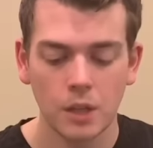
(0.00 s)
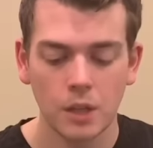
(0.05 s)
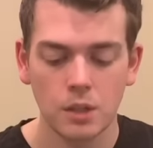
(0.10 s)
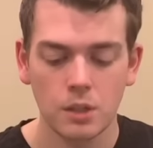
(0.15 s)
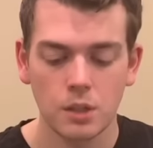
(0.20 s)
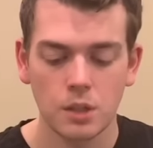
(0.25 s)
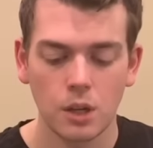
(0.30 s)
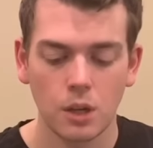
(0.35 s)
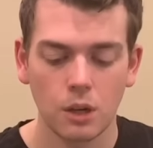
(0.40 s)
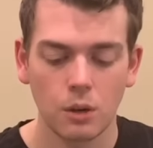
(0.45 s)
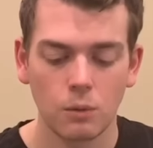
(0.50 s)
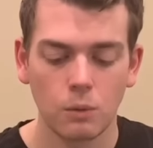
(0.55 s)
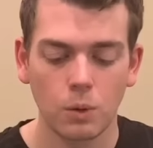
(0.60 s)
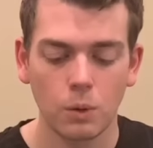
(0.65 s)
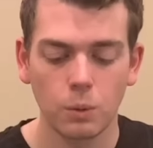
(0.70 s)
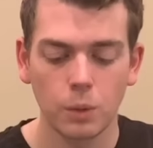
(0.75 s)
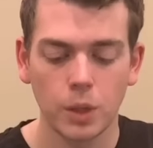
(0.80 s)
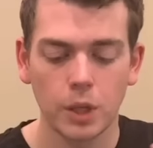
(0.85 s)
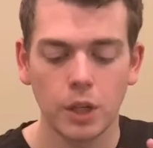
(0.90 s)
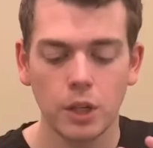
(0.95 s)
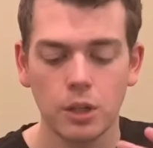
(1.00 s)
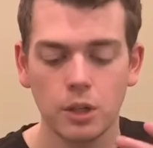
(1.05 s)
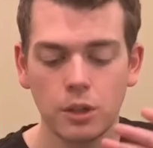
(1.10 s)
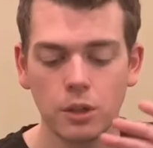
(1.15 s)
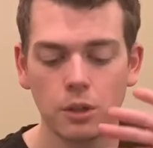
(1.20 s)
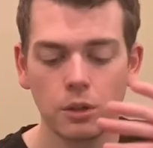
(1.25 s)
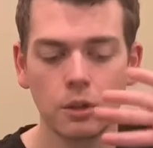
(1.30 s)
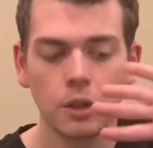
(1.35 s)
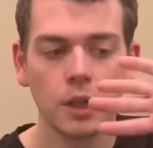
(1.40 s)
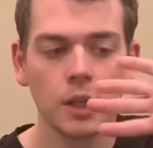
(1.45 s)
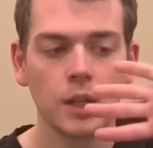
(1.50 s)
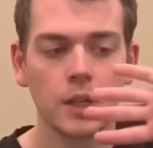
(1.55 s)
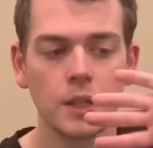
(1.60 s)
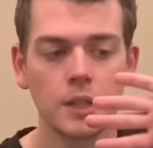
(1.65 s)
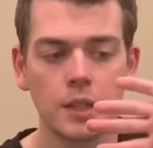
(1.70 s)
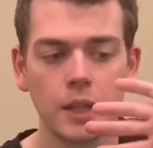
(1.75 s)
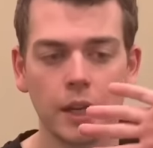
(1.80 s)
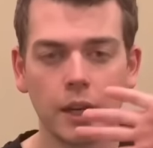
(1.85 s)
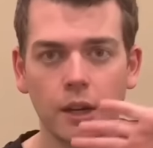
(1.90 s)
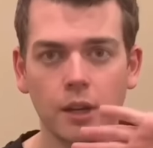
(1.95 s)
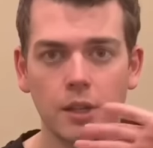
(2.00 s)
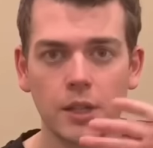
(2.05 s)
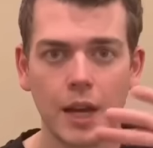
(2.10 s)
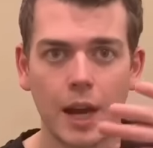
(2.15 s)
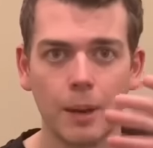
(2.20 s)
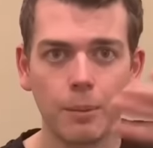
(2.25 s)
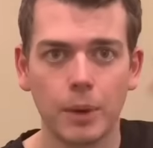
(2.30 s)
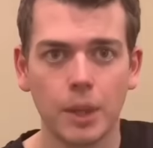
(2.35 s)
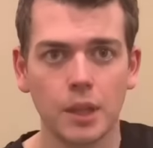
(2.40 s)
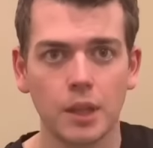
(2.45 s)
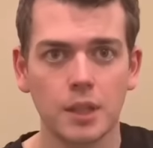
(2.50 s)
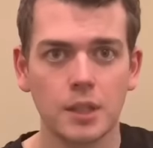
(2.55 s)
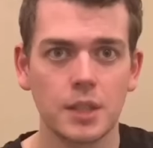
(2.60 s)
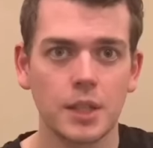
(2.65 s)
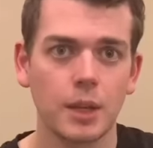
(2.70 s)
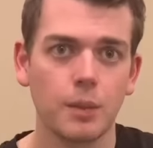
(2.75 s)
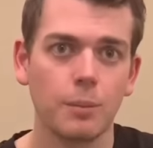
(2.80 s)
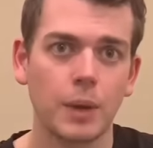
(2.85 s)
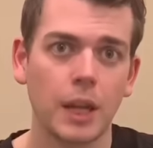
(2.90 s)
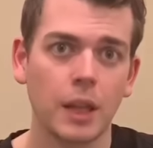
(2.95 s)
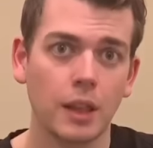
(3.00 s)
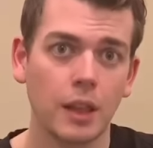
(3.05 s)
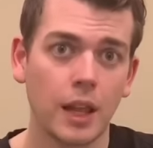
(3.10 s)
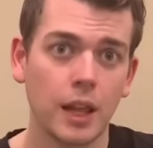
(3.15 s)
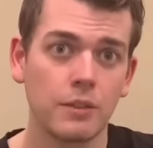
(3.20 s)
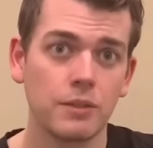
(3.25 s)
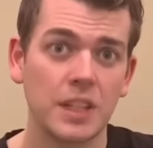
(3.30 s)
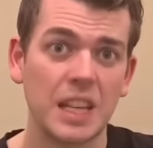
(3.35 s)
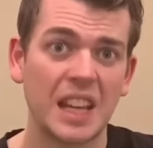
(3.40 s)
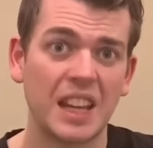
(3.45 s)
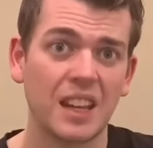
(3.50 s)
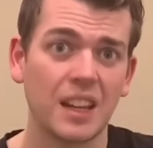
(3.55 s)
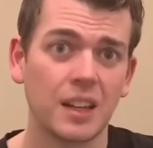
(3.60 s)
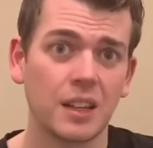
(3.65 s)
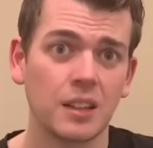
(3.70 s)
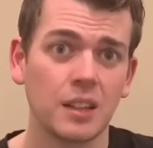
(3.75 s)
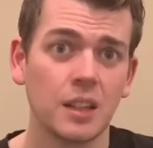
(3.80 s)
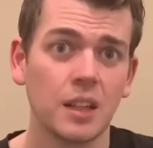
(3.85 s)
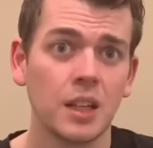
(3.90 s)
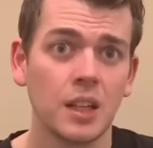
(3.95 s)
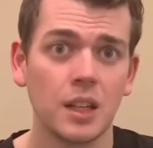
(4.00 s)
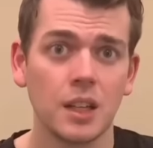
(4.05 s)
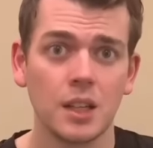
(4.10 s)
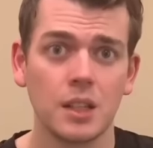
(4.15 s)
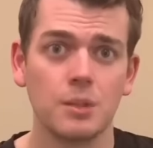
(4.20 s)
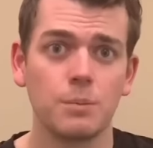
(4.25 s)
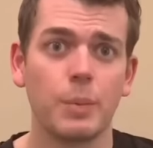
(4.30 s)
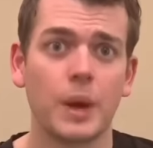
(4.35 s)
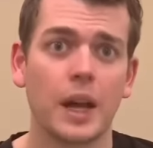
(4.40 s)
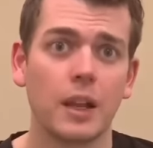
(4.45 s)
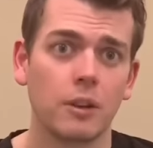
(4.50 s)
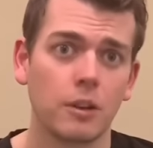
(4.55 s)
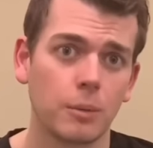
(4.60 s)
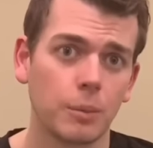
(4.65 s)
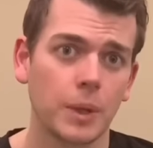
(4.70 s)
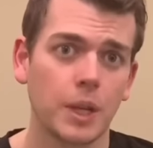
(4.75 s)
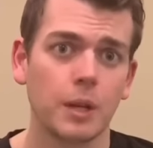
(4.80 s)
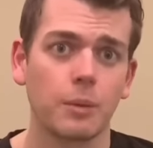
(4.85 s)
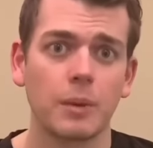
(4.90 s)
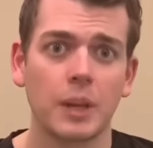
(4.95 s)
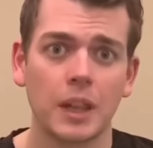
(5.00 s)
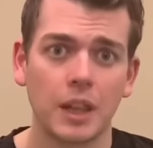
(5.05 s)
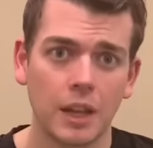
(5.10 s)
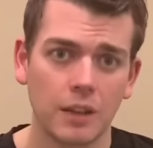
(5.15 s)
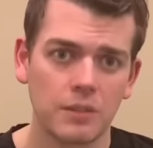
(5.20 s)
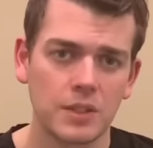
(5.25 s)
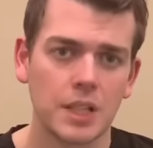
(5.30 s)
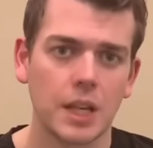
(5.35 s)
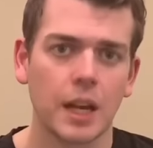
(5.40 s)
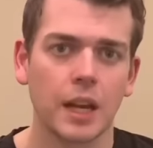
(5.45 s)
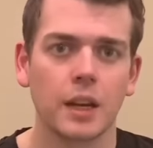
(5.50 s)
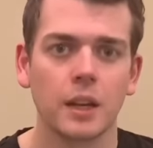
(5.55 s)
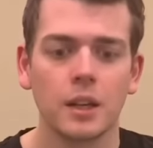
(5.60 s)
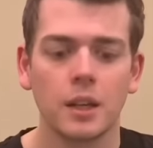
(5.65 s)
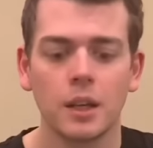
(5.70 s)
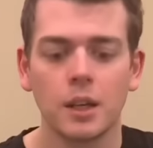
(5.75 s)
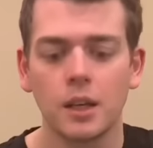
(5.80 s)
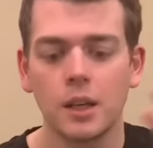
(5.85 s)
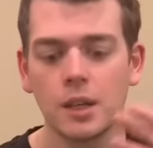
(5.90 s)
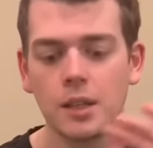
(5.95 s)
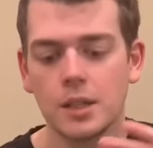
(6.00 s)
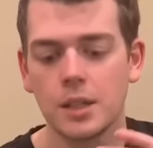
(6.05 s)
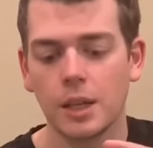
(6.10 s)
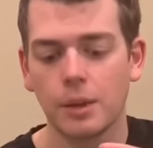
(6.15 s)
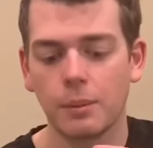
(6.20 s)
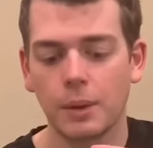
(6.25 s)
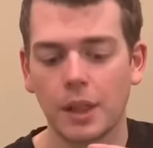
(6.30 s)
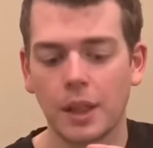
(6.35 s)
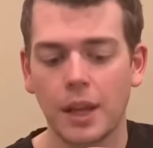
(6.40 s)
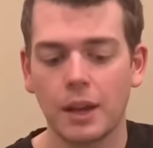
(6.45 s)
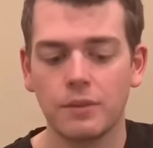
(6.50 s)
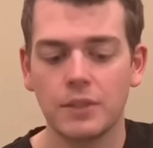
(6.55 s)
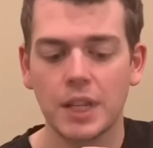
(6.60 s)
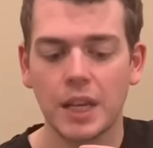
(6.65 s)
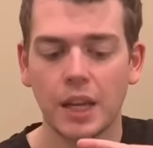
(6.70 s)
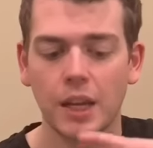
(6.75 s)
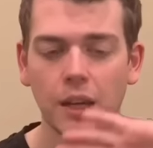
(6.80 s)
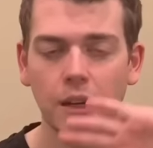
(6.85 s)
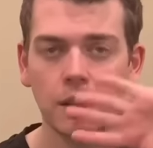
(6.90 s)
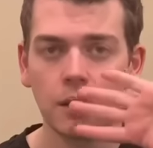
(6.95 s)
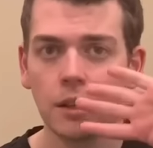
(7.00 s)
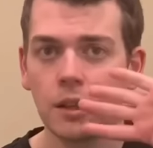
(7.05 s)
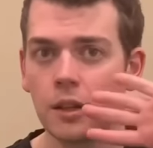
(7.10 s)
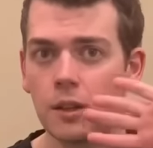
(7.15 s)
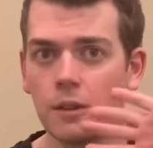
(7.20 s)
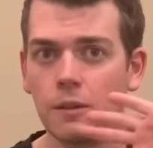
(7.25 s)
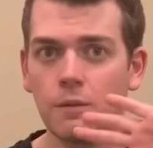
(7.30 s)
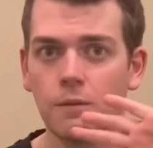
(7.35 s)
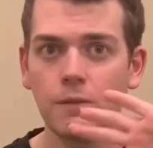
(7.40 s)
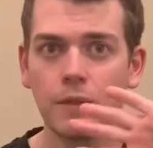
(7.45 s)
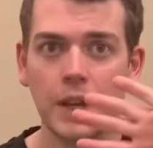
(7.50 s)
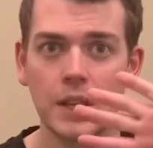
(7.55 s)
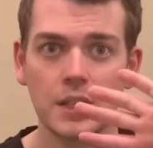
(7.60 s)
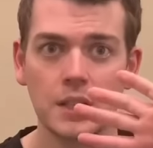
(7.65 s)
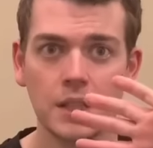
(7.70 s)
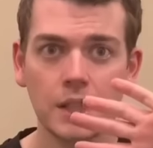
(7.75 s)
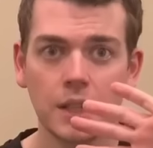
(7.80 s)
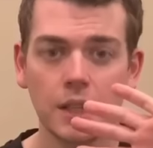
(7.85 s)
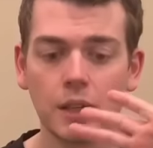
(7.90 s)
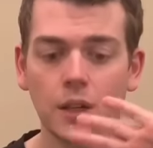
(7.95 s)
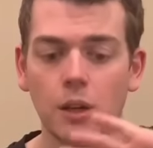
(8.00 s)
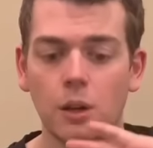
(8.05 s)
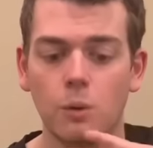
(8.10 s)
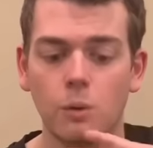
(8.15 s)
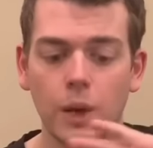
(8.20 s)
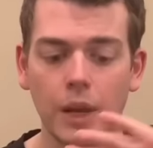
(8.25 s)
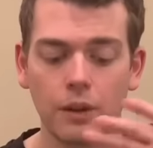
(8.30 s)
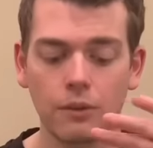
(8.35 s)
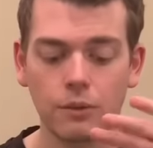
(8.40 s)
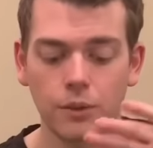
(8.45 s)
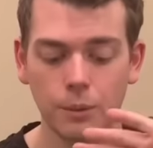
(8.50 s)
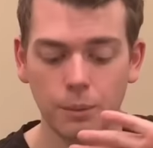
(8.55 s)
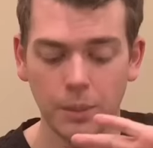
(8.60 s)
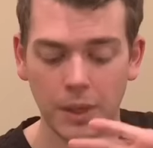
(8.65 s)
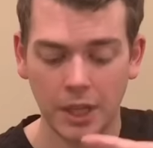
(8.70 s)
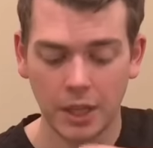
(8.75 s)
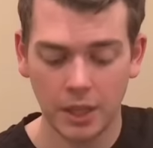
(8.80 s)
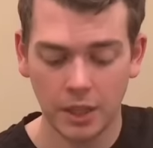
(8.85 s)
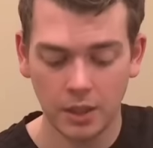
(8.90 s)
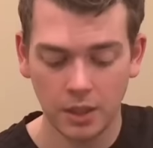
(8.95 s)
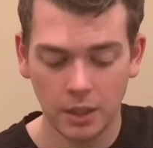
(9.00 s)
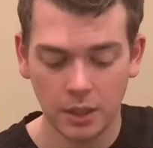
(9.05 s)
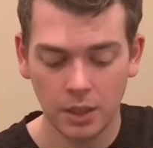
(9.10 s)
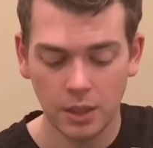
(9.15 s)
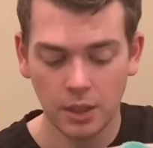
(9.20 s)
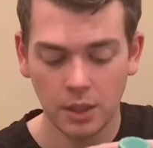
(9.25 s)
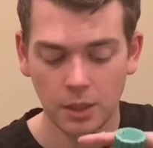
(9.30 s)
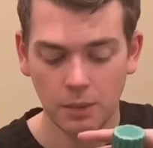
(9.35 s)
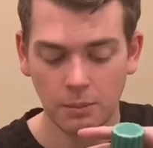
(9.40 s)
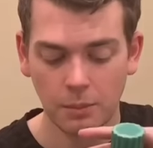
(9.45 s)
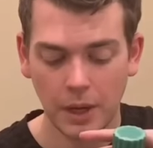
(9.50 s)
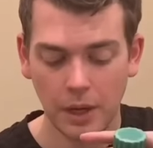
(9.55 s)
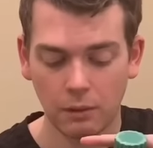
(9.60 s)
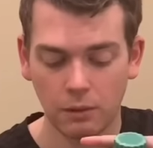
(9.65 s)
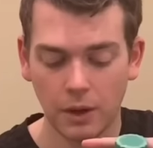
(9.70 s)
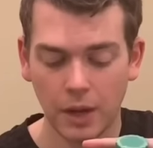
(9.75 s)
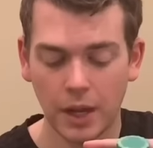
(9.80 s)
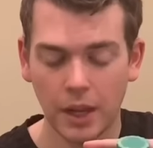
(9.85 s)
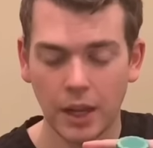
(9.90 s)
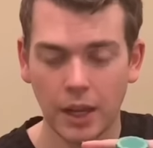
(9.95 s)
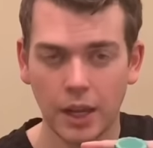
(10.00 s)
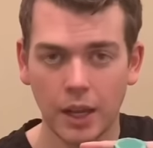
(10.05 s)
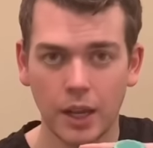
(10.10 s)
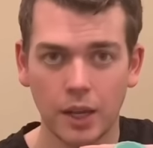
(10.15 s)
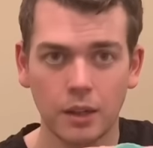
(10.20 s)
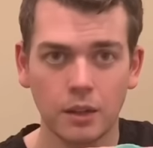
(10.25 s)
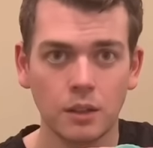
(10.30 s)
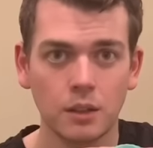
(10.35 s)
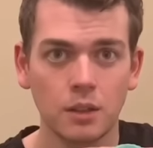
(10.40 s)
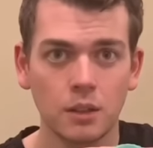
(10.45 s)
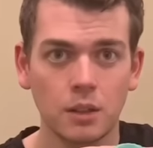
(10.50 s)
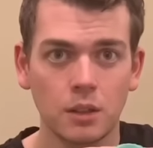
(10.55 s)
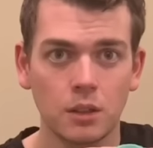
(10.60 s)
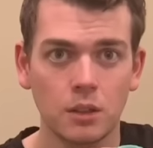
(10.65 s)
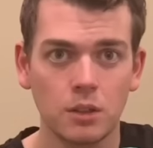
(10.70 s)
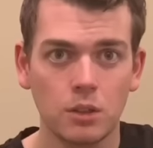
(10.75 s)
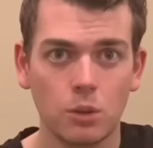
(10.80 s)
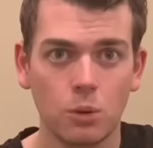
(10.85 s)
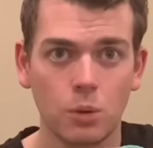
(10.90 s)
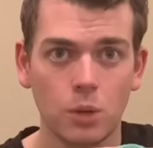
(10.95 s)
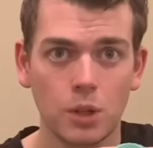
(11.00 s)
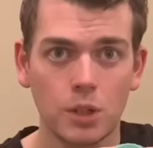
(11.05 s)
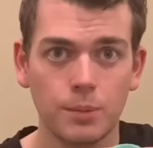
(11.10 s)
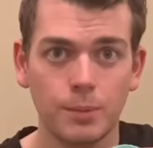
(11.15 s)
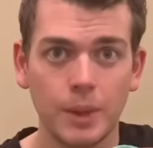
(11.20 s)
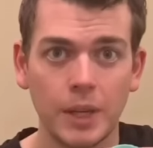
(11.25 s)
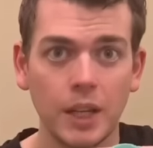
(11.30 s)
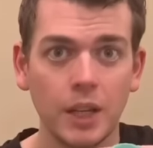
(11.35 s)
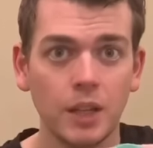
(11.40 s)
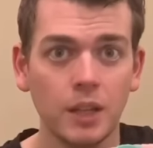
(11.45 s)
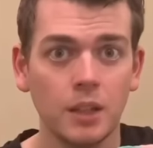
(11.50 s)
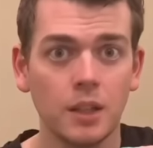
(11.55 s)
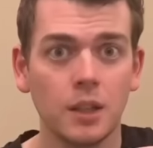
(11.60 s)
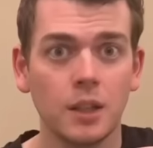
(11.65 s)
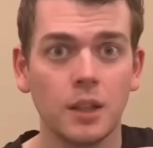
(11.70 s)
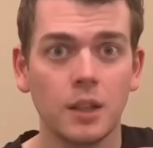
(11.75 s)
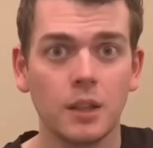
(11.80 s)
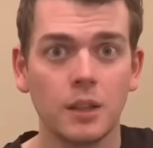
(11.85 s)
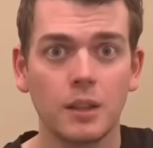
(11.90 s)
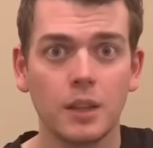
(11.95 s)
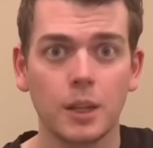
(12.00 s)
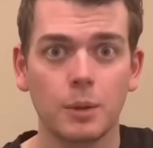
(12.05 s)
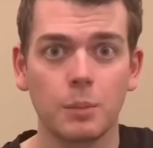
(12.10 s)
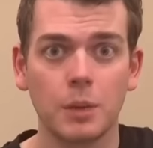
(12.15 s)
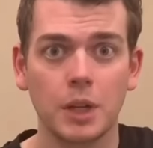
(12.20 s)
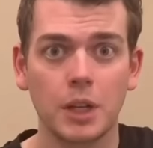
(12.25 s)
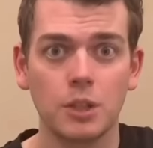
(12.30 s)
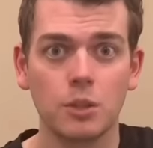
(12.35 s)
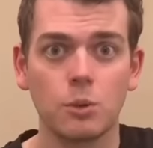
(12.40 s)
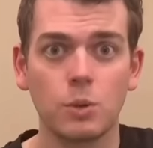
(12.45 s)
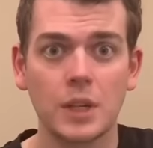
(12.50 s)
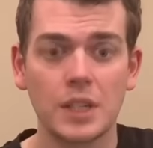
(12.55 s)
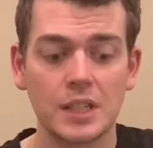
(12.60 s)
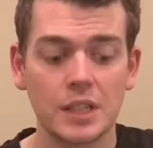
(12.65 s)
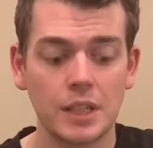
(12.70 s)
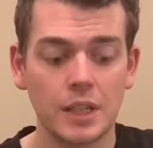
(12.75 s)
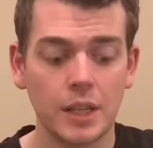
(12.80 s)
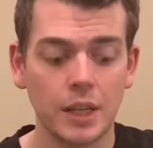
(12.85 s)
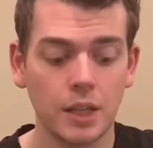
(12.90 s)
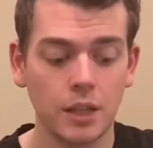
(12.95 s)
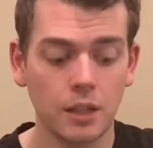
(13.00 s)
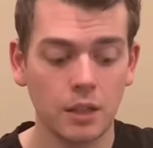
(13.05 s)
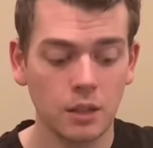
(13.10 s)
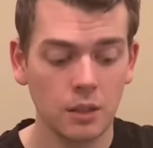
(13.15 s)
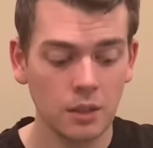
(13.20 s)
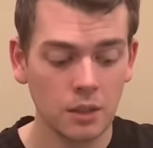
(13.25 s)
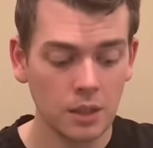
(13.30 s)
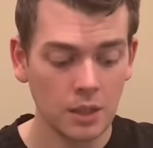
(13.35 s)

So what we're gonna do, take our top hand, let's say my left hand, it's bothering me on my left side. Take my left hand, face it away from me, my right hand towards me, then I'm gonna twist it,